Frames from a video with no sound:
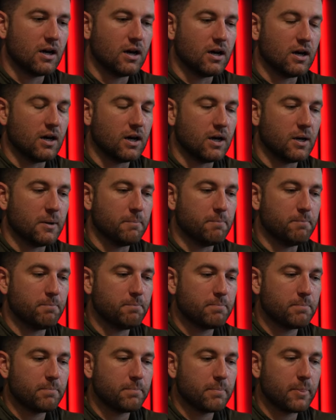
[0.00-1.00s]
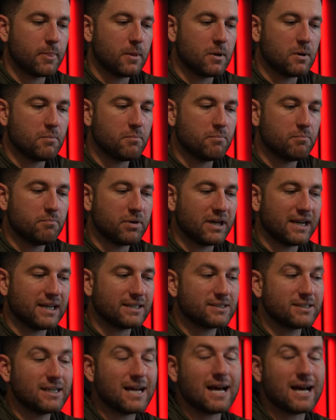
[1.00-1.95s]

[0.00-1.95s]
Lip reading: But it's